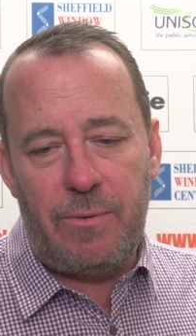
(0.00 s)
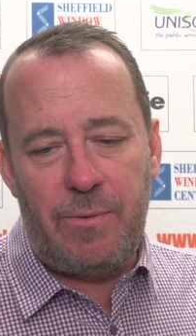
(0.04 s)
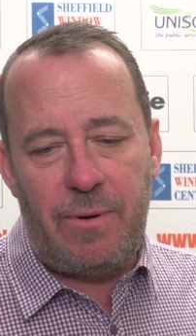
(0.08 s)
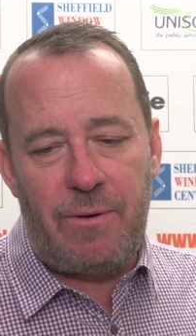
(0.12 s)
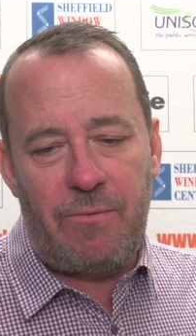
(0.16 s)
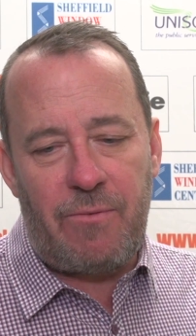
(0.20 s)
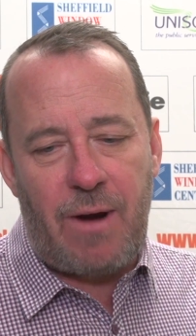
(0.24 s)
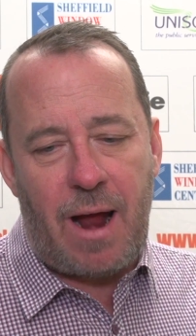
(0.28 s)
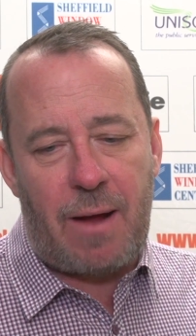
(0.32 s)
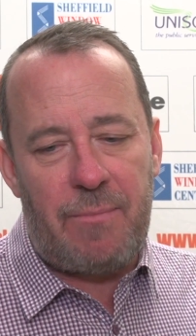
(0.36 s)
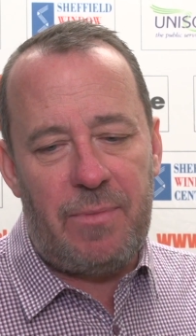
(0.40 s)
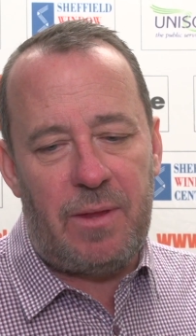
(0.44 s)
we
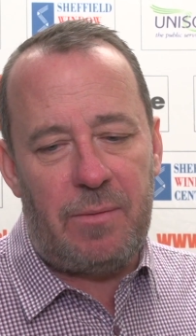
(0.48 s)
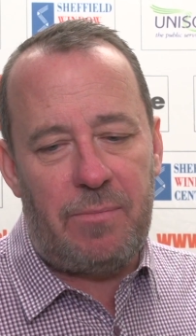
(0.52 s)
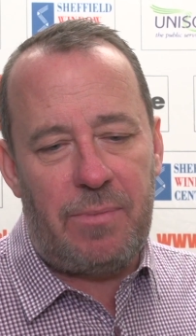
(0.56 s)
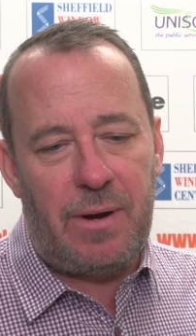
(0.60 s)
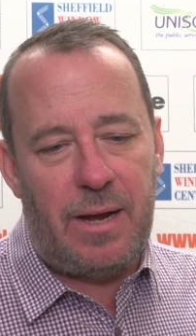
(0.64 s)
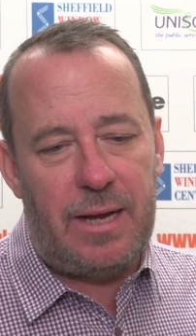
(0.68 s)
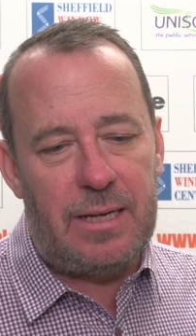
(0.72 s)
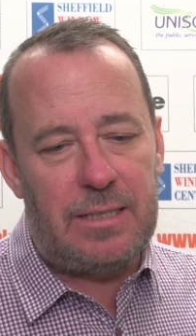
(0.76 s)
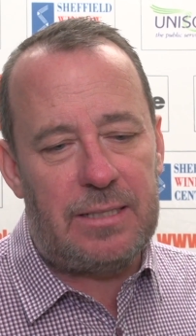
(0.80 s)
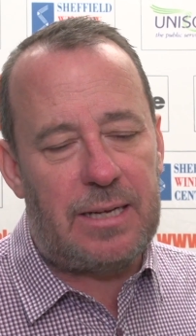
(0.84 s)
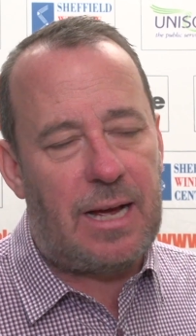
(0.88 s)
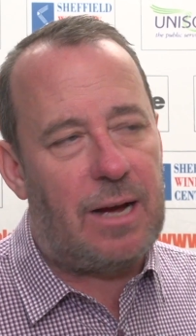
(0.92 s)
ram the
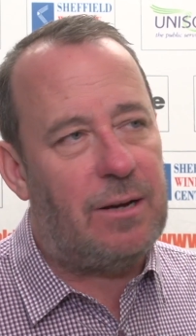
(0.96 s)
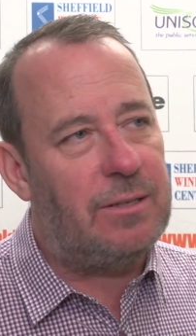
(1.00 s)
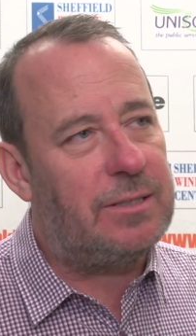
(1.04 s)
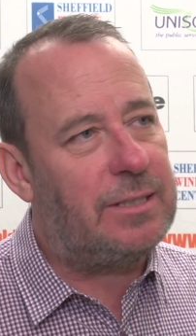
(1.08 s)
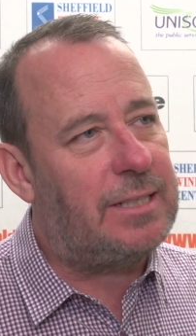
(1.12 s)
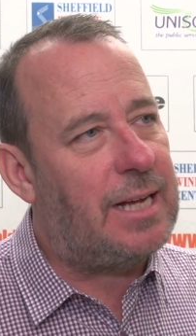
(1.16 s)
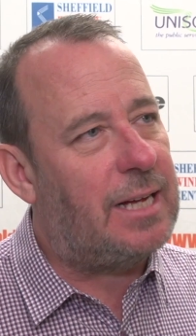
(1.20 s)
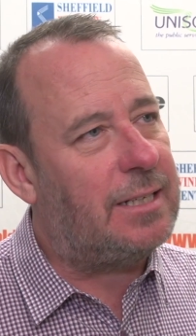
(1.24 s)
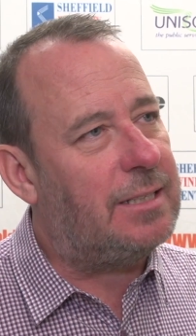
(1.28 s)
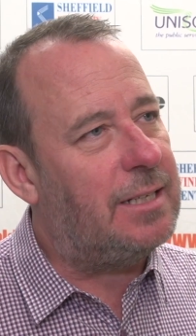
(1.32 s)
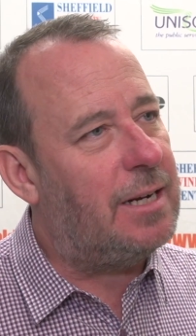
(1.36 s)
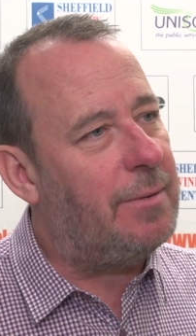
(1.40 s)
place out on
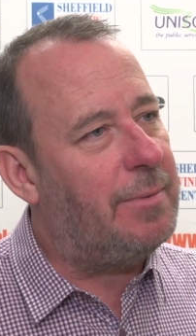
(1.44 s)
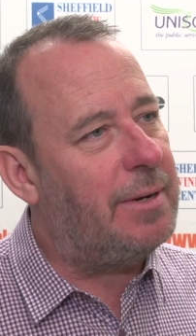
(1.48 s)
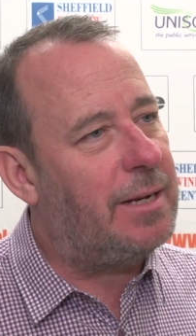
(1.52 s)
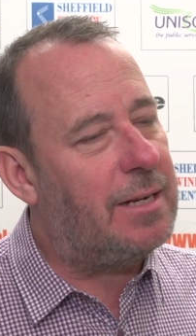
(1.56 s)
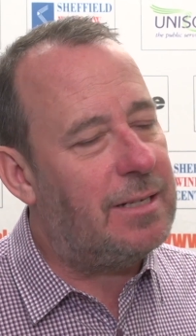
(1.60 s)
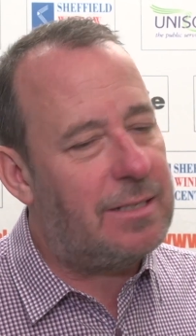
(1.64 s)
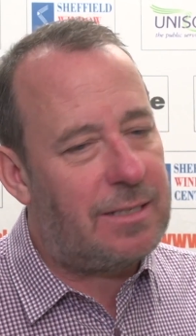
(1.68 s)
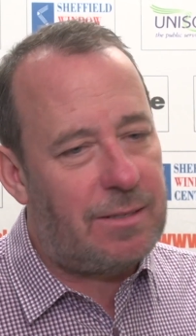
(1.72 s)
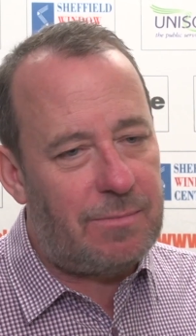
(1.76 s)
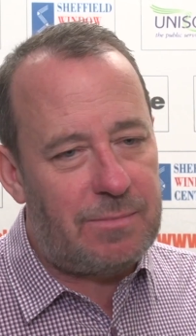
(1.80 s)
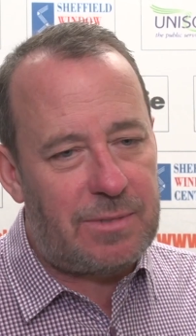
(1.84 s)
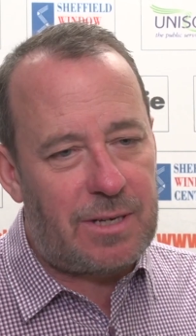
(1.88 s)
Saturday
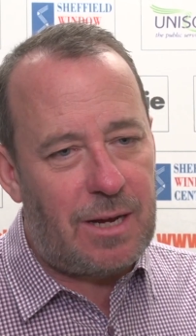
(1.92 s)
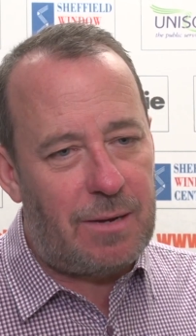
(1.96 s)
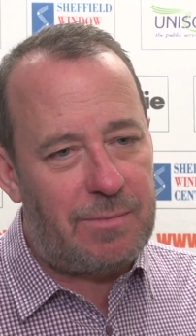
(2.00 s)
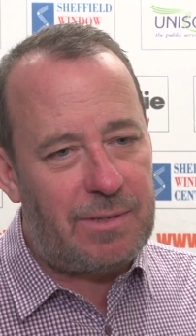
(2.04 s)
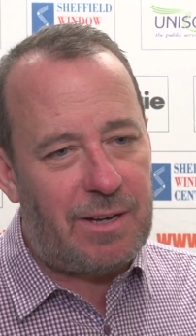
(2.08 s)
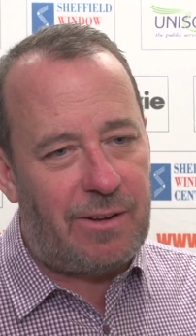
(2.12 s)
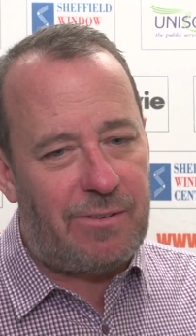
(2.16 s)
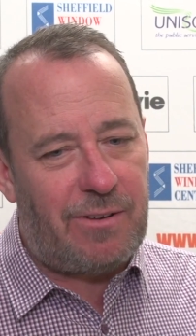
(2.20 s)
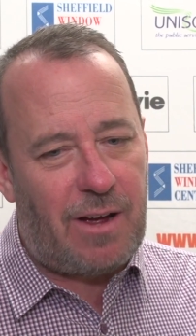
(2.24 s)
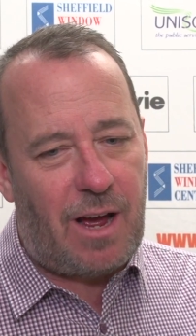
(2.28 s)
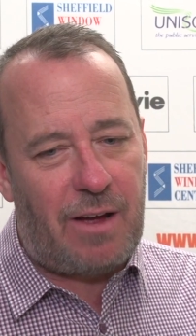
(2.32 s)
because sometimes I,